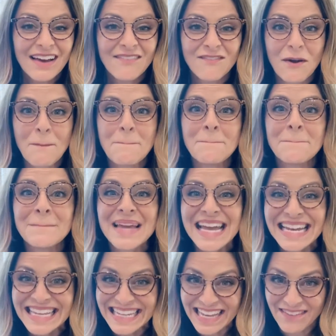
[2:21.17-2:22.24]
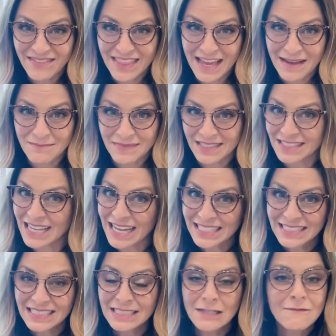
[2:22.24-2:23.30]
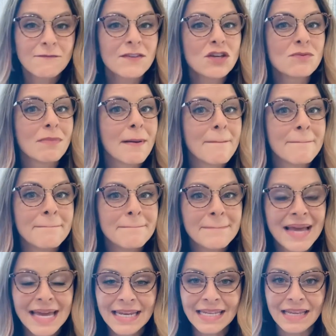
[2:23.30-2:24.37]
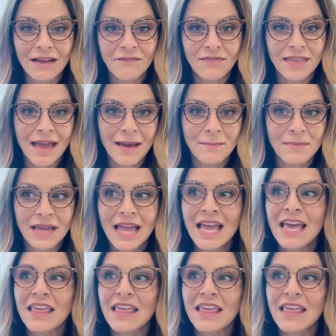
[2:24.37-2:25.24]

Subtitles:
for many of them, not just a few, but many of them,